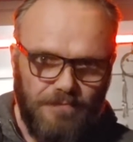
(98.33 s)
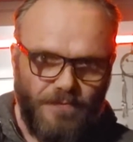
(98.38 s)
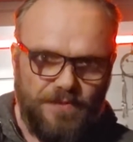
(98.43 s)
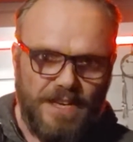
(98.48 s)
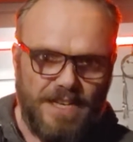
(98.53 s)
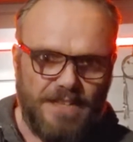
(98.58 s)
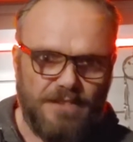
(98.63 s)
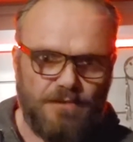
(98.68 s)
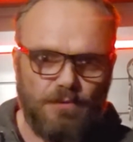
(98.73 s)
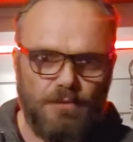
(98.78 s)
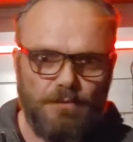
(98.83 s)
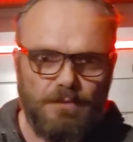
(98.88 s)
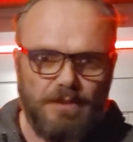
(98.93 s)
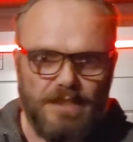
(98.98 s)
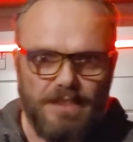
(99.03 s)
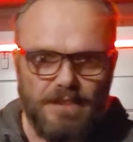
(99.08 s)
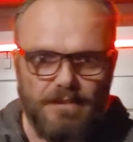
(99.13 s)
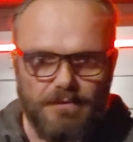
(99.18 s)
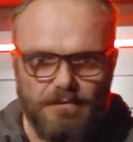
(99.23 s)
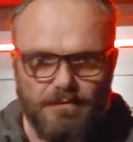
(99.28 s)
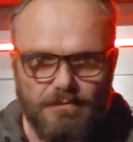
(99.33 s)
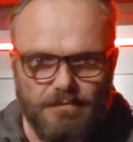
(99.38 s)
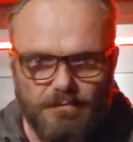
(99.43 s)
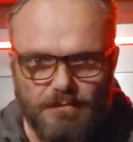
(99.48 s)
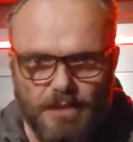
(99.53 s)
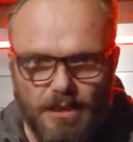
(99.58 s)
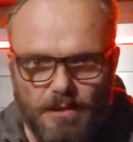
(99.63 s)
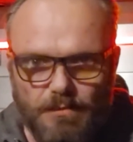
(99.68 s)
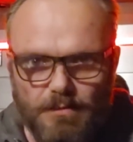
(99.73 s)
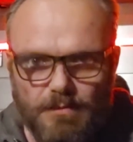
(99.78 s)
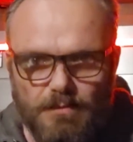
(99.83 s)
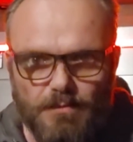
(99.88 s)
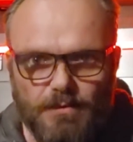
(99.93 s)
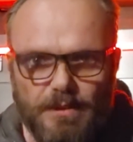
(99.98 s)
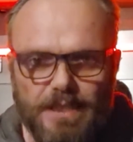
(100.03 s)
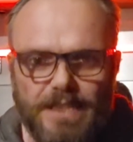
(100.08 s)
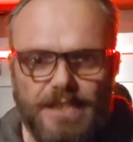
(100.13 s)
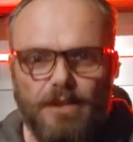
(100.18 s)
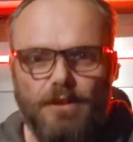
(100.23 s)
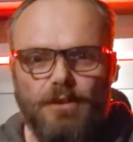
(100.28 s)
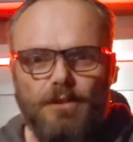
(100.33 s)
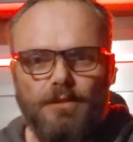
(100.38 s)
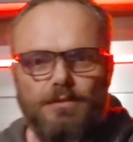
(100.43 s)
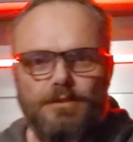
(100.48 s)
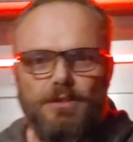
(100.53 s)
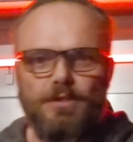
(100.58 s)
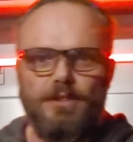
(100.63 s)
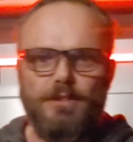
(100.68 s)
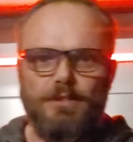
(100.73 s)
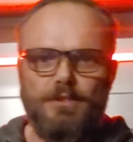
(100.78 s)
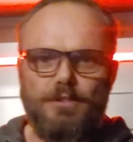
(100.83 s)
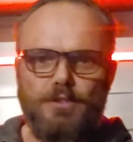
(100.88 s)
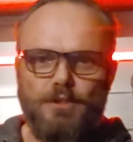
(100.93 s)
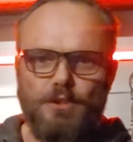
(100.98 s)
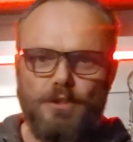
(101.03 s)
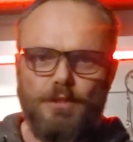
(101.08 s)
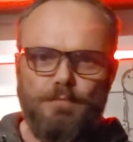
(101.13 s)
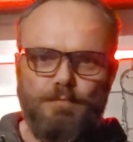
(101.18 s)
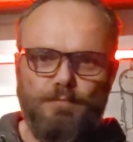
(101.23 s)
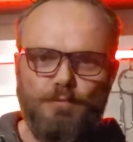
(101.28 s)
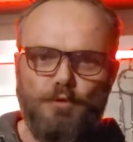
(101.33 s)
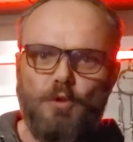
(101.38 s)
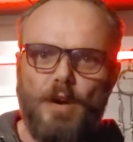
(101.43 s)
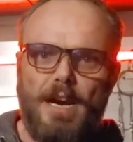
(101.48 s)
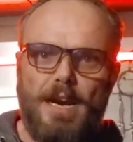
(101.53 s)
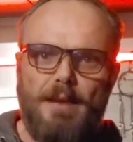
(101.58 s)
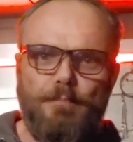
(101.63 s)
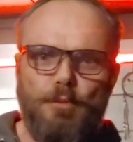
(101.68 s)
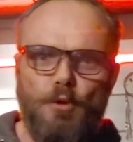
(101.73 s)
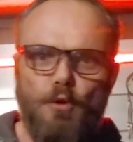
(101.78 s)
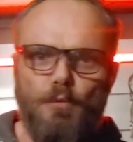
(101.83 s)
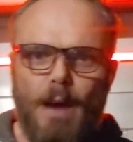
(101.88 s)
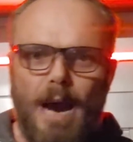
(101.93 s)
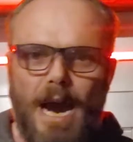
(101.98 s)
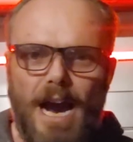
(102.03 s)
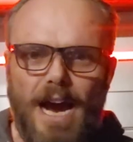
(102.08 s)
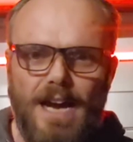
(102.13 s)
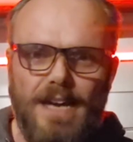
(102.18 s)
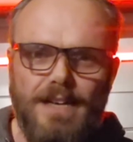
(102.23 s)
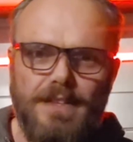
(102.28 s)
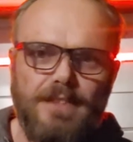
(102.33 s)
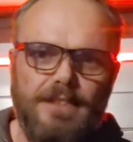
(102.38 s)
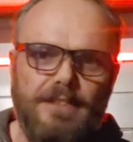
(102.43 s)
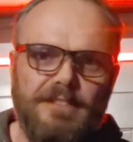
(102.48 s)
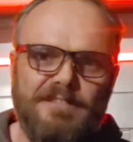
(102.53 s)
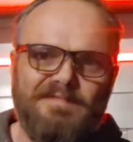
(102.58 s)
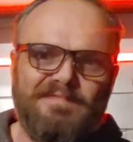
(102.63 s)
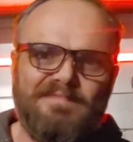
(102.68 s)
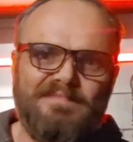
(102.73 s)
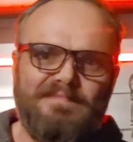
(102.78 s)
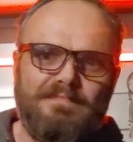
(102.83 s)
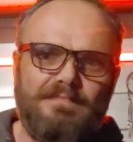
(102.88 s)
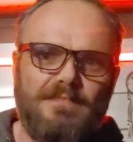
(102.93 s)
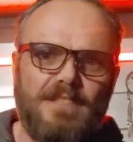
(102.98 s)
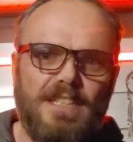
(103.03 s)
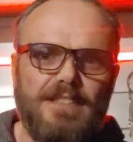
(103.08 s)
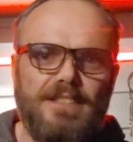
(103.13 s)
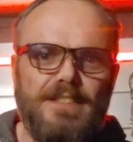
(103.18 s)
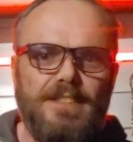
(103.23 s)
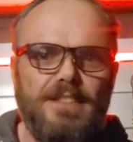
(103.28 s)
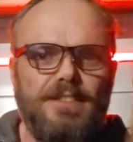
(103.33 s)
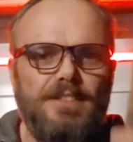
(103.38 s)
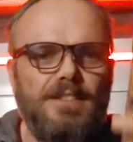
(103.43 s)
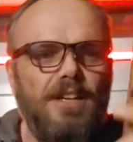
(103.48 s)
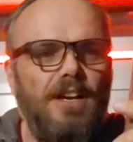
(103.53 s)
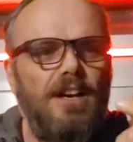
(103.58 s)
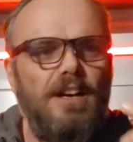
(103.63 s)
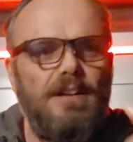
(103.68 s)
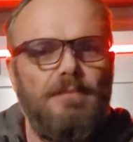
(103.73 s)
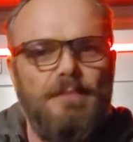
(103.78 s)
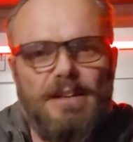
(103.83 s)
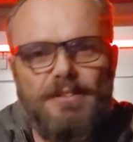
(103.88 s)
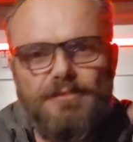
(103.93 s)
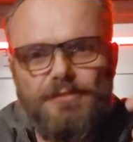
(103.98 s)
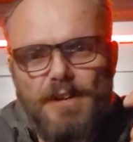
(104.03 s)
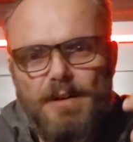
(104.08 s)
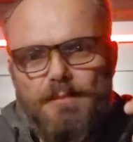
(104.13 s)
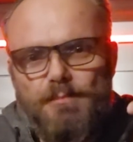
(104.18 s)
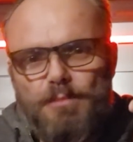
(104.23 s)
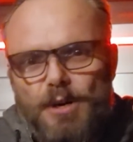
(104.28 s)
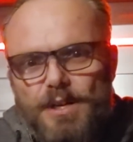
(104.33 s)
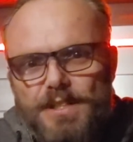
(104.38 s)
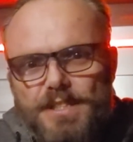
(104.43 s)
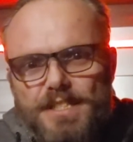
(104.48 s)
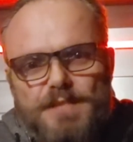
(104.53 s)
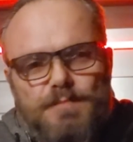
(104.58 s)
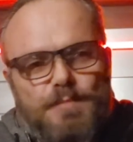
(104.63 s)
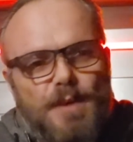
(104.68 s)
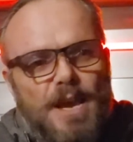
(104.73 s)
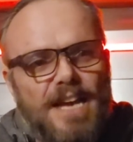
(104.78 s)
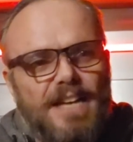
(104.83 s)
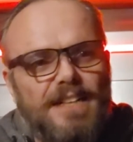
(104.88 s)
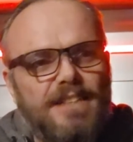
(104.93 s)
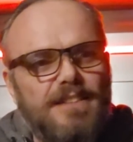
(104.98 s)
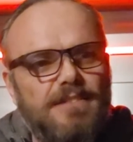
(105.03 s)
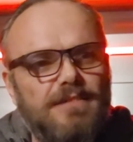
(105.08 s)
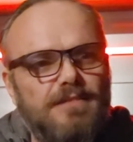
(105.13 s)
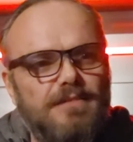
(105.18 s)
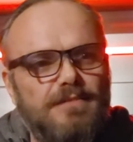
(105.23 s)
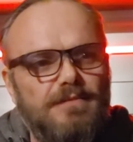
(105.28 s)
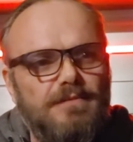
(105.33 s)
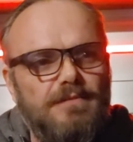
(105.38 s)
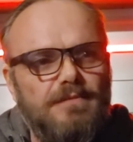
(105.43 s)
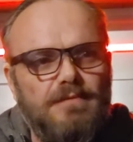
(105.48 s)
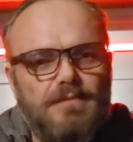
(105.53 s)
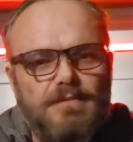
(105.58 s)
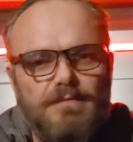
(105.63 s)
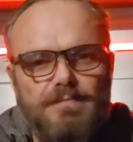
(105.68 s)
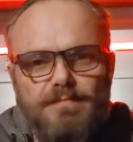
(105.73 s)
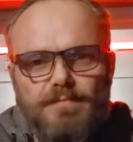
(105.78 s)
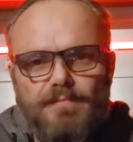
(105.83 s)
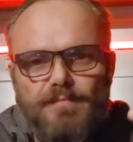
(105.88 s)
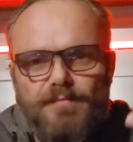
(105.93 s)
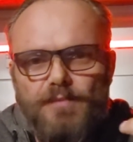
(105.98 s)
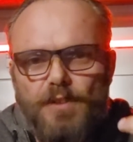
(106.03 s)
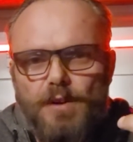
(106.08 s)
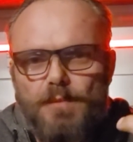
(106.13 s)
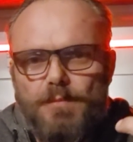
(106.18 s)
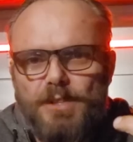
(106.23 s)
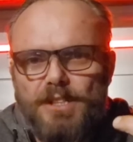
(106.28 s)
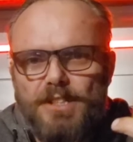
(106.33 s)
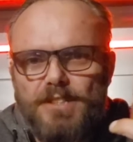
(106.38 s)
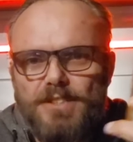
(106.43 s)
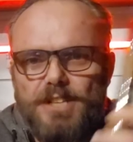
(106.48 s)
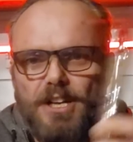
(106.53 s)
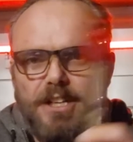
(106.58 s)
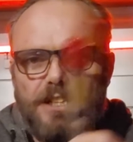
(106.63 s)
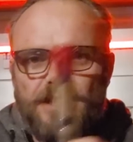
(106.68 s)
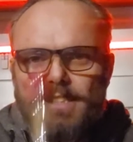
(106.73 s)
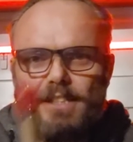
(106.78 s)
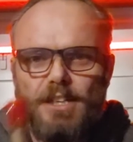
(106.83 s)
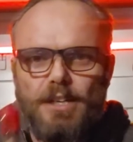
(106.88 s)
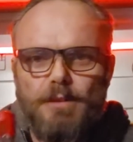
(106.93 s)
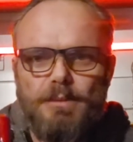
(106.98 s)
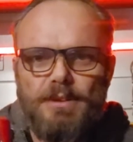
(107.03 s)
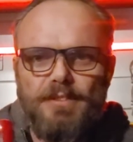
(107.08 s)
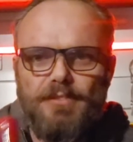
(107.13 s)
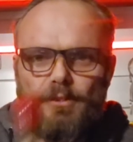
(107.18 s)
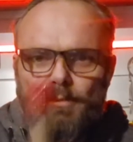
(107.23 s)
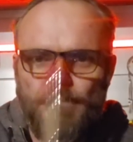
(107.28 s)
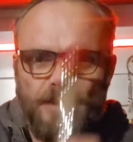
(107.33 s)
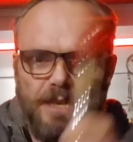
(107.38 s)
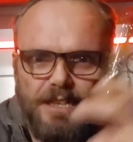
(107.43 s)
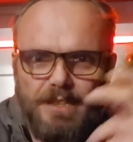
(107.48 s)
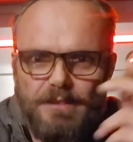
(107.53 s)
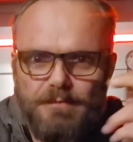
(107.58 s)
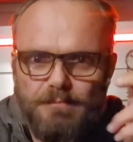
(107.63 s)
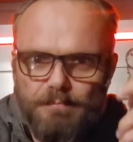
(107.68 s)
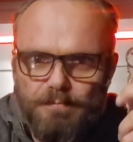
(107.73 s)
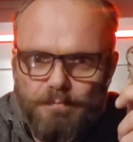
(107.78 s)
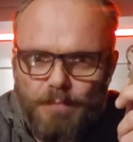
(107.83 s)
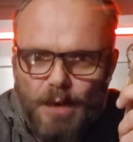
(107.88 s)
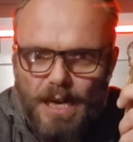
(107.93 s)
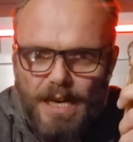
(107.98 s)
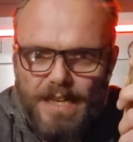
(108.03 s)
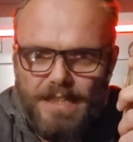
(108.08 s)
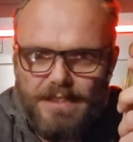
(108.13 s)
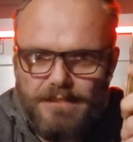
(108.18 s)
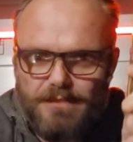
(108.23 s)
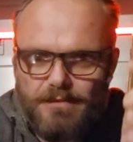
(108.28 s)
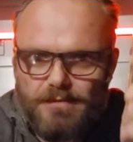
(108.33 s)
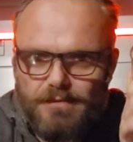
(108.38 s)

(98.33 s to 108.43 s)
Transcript: that's when we go to the Grand Poobah. This is my friend brought this back from the Kentucky Derby for me. But